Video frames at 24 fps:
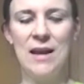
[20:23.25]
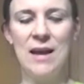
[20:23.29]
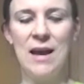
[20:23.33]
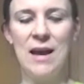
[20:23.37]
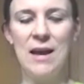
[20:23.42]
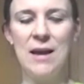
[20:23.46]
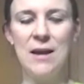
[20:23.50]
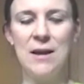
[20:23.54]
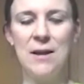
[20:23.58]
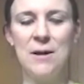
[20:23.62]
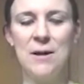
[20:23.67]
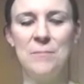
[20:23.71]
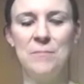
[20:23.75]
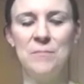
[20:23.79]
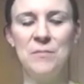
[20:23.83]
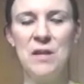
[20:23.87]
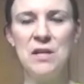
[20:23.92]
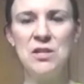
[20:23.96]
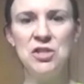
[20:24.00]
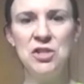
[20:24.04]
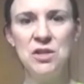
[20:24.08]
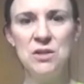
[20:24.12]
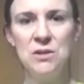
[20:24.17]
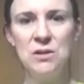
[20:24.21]
And
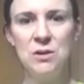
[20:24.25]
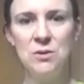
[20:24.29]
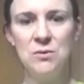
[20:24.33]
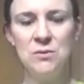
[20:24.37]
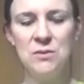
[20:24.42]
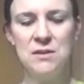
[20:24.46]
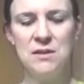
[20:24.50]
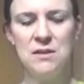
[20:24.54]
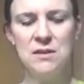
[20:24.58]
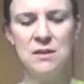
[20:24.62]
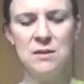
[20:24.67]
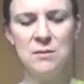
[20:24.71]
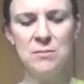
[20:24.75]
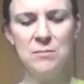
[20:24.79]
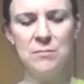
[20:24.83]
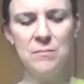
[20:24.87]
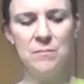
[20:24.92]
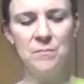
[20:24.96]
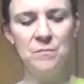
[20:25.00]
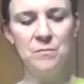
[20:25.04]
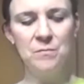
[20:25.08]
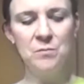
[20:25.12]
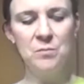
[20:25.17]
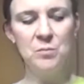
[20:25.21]
she used some
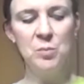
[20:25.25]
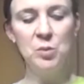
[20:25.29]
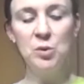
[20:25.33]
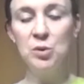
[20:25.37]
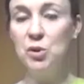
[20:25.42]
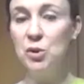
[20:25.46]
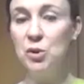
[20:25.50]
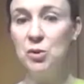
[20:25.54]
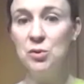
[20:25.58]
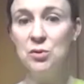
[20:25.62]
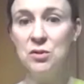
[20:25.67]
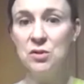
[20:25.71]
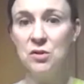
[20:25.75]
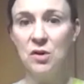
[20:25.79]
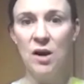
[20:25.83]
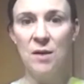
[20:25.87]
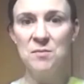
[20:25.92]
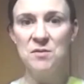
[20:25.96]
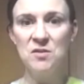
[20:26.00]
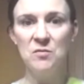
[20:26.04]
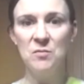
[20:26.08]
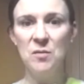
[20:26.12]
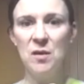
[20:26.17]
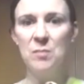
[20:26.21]
blue
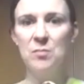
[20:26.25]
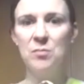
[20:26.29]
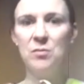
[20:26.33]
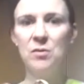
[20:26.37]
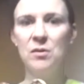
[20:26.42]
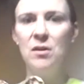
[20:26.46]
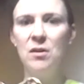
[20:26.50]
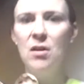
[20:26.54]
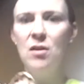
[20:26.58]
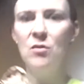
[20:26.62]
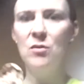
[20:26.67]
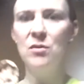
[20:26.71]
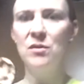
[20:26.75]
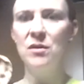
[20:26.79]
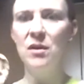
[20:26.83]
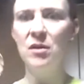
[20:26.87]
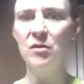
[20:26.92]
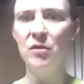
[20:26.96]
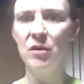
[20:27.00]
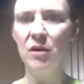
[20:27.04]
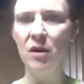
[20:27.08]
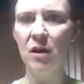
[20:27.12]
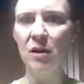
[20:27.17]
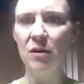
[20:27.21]
scraps of paper along with
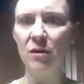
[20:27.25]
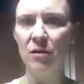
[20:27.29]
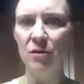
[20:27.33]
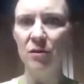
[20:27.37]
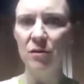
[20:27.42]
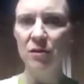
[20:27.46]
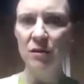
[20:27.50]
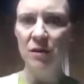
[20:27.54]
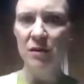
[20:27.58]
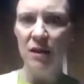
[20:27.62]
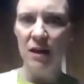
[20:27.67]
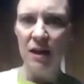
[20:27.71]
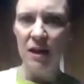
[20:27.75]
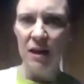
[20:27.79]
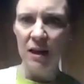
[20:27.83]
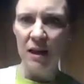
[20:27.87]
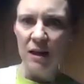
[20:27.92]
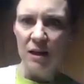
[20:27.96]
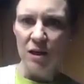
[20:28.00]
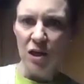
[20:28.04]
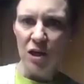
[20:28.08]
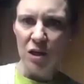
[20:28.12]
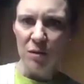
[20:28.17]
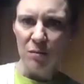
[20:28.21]
other colors.
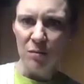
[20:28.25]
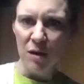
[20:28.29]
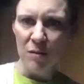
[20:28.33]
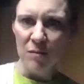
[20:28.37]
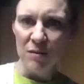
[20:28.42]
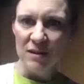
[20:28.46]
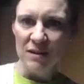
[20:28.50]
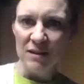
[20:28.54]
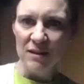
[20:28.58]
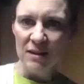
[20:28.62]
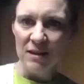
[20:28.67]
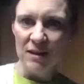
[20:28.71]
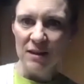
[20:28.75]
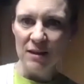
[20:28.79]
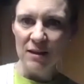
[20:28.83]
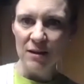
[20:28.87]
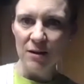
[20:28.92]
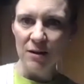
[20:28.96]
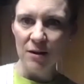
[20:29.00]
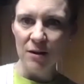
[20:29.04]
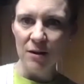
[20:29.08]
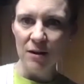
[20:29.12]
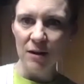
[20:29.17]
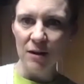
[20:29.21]
And you can maybe see
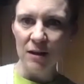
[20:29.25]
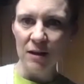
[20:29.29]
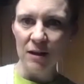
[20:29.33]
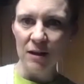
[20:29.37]
here,